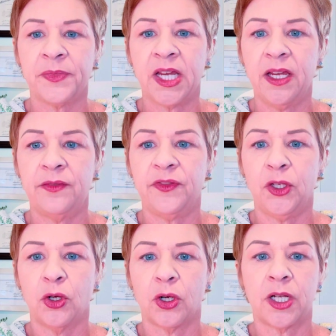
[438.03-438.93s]
if
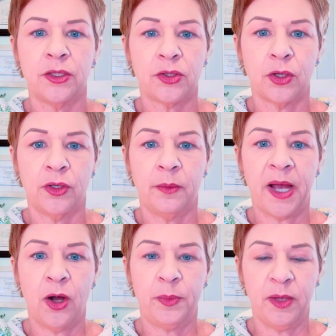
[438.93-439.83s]
you're concerned
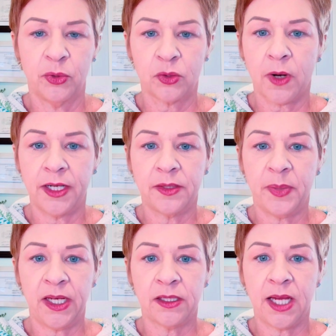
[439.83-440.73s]
about people's rights
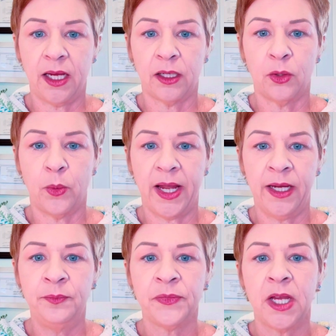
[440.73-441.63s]
being taken
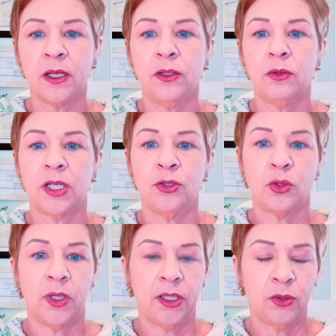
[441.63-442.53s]
away, you can
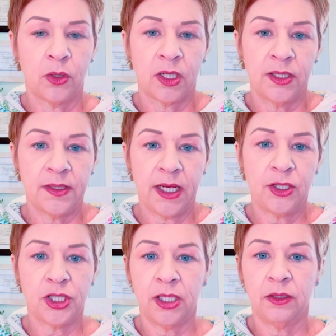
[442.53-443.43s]
join an
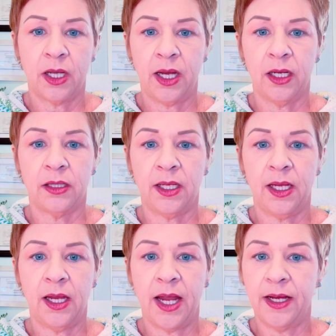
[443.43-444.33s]
organization like
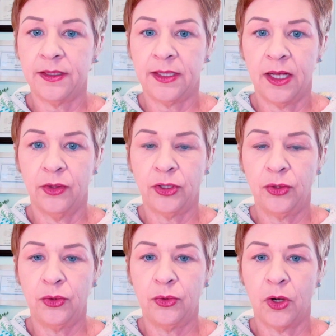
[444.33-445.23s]
the
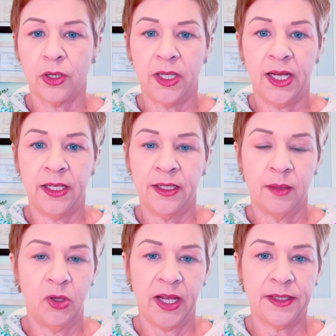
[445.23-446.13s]
ACLU or the
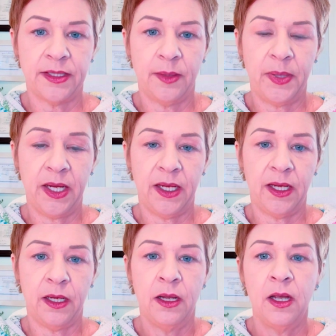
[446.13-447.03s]

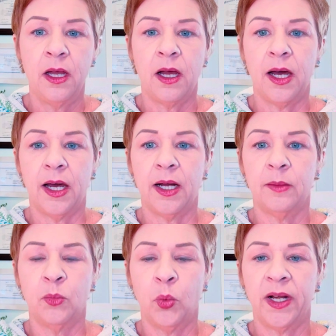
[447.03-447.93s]
NAACP,
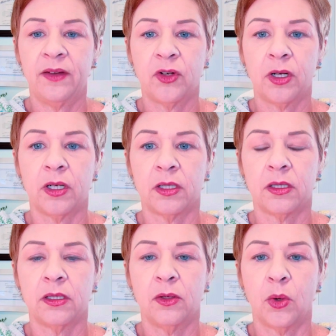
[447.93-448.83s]
whatever
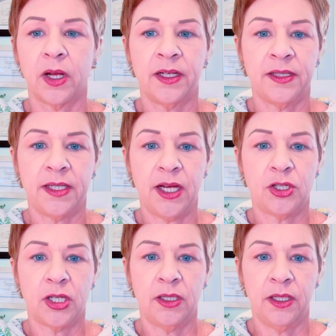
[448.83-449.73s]

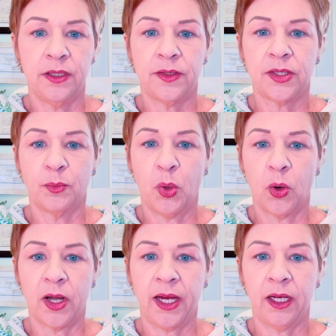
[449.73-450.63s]
organization is
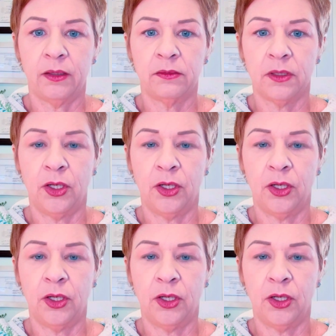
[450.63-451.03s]
supporting,